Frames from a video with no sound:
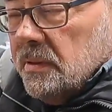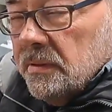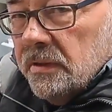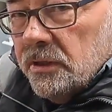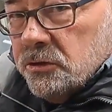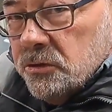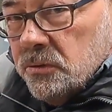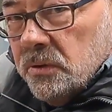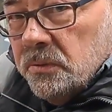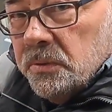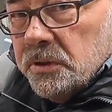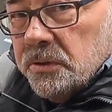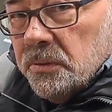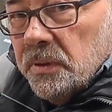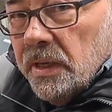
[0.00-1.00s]
the tool
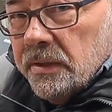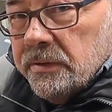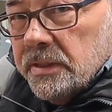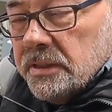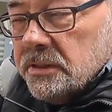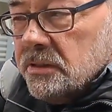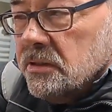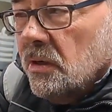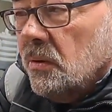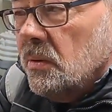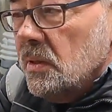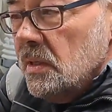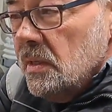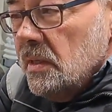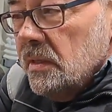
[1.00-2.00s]
would do like this. So
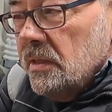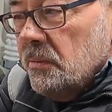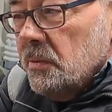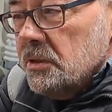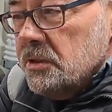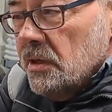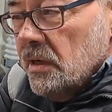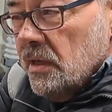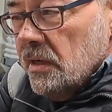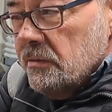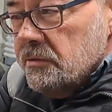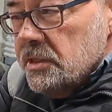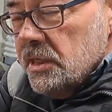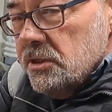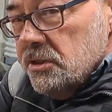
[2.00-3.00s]
there was a lot
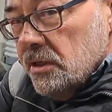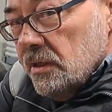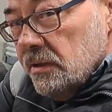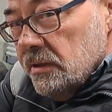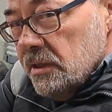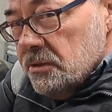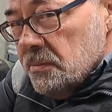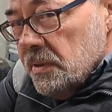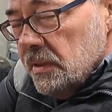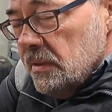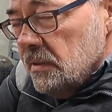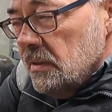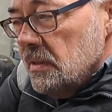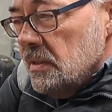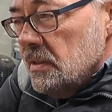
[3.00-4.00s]
of tension on this
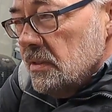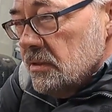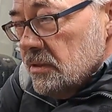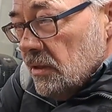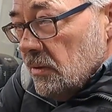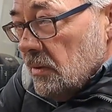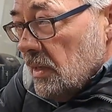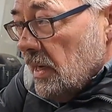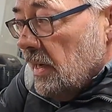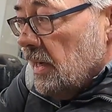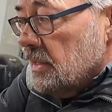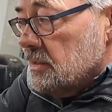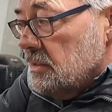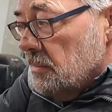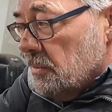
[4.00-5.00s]
one. So I
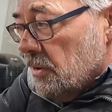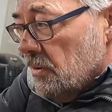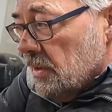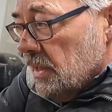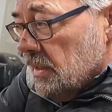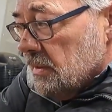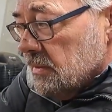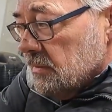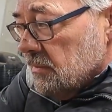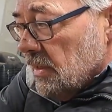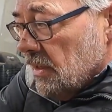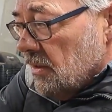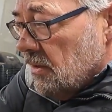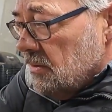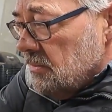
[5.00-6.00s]
actually broke it.
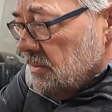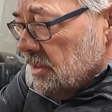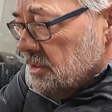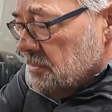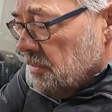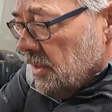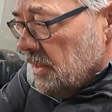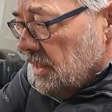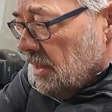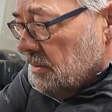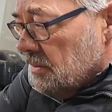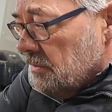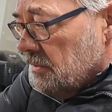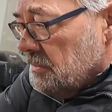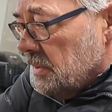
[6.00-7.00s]
I know it's money out
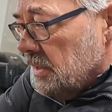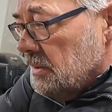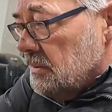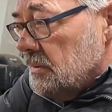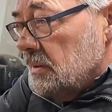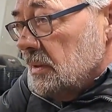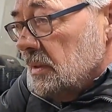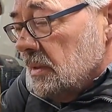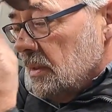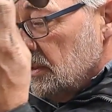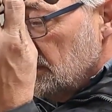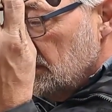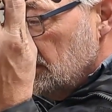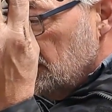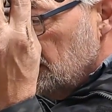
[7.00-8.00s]
of the window,
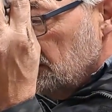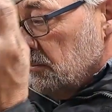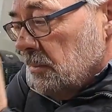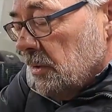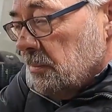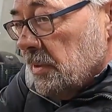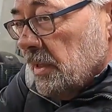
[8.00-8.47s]
but